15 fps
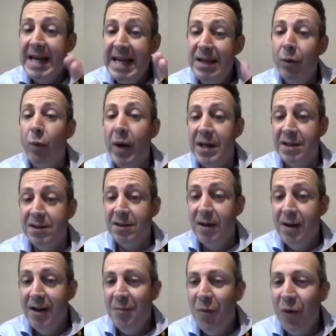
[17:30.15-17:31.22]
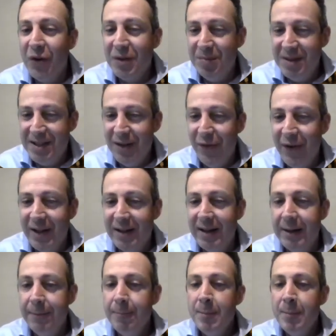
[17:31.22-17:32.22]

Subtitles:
inner west more specifically,